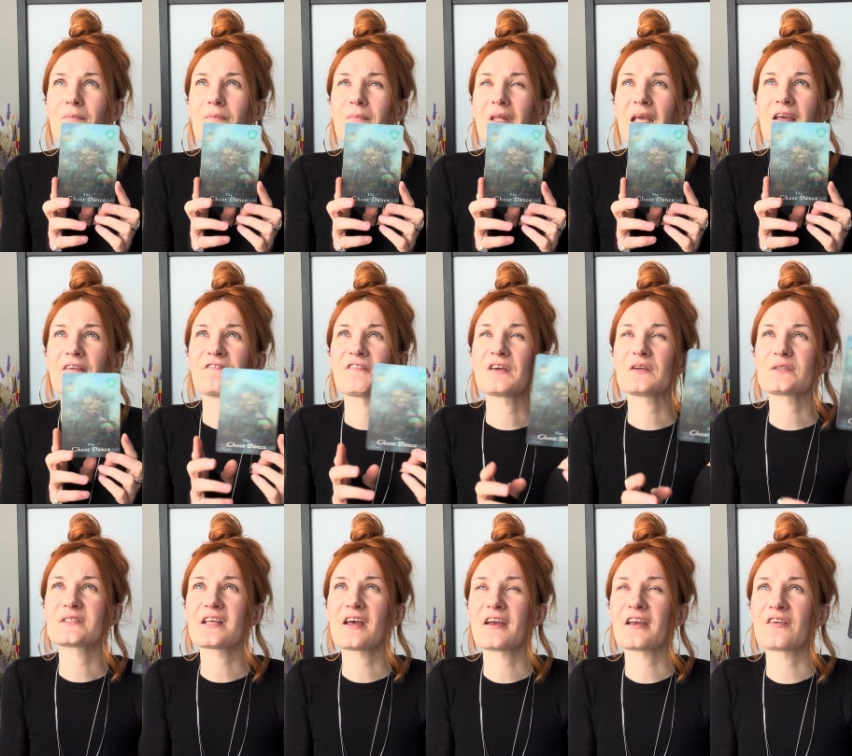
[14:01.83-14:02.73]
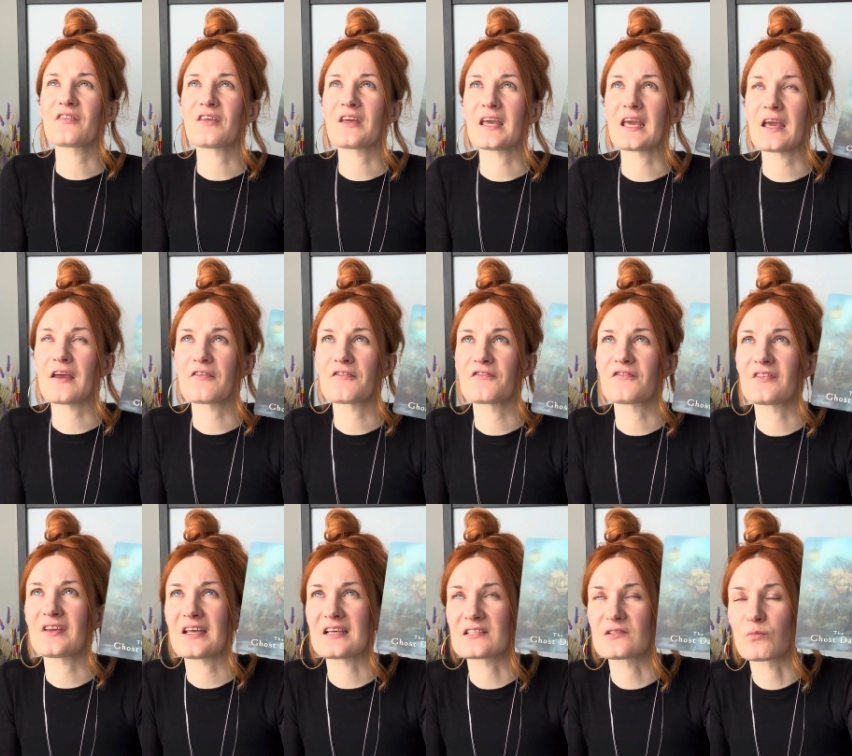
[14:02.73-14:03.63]
It feels like the gift
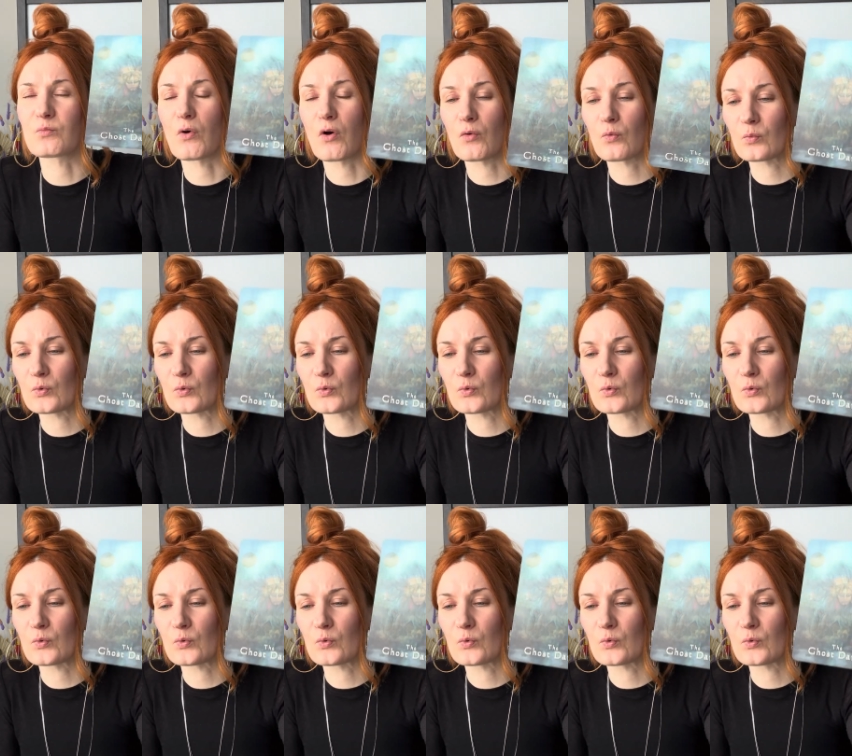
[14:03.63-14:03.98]
is what